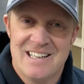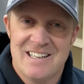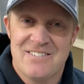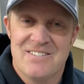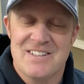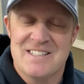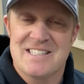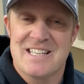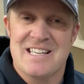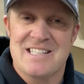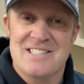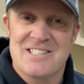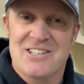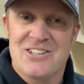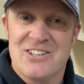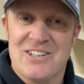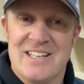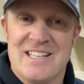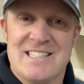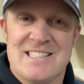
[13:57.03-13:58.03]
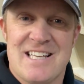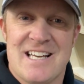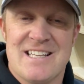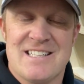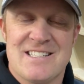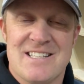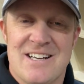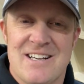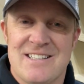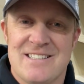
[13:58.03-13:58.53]
If it says to cut it a set
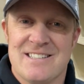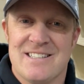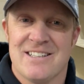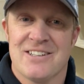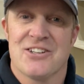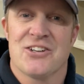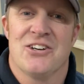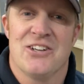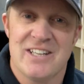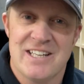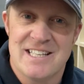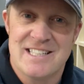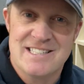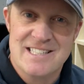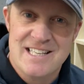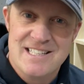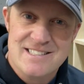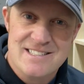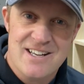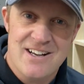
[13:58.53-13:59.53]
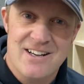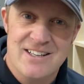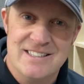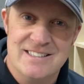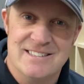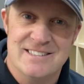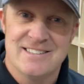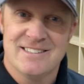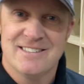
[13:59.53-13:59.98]
size, cut it a set size.